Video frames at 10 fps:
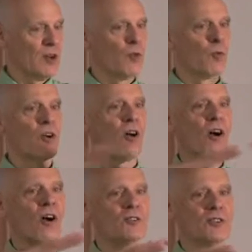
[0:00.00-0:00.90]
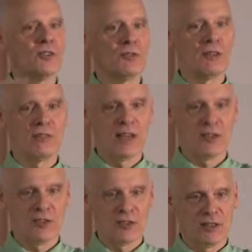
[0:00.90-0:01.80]
We're all to do
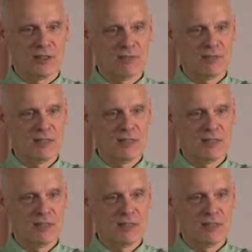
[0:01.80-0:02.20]
evangelism.